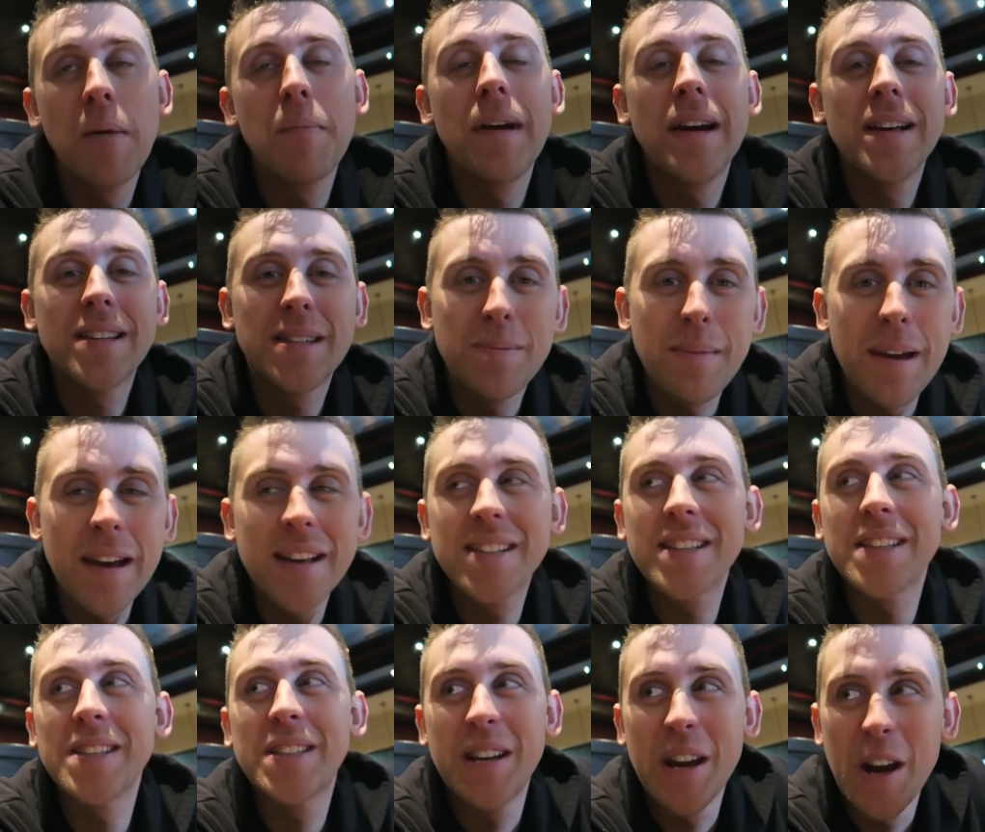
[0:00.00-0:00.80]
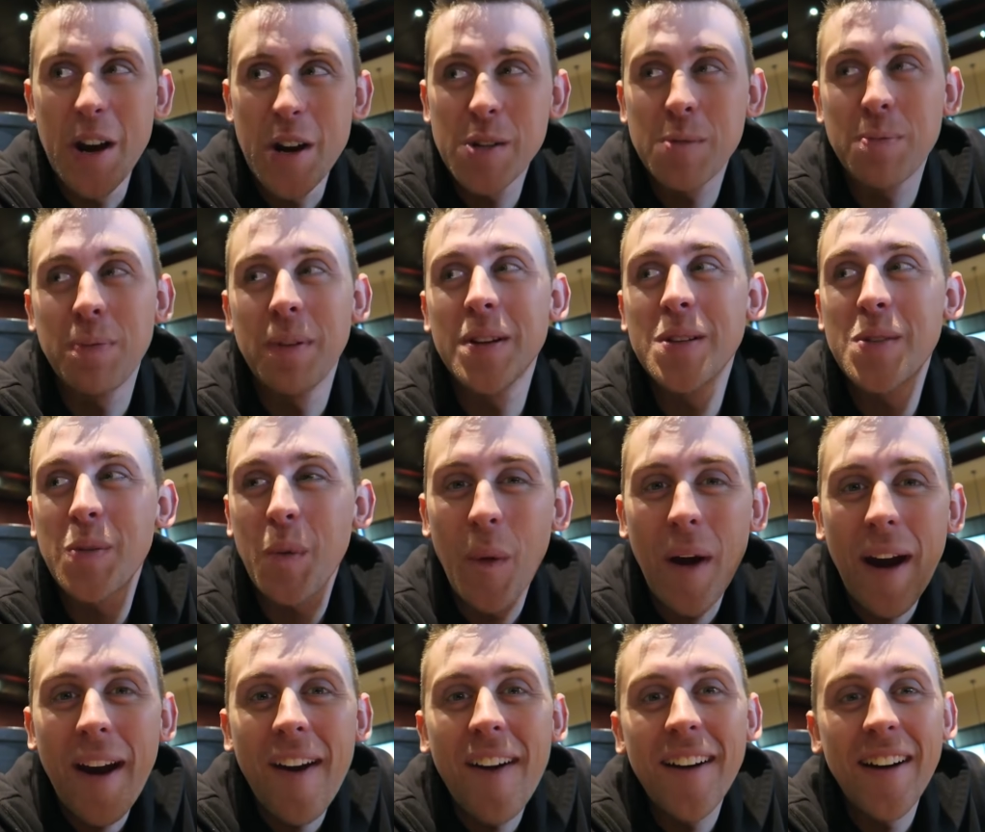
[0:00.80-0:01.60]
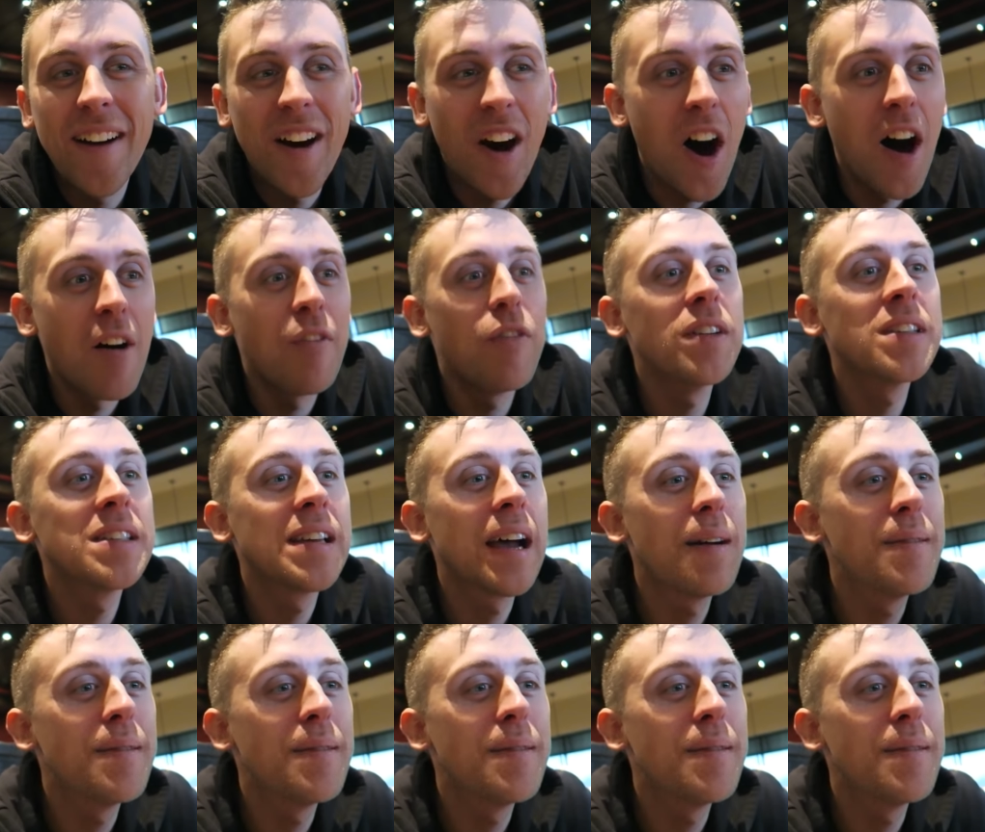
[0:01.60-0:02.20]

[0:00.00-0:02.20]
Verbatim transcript: Britt made some eggs and toast, but it's wearing off. What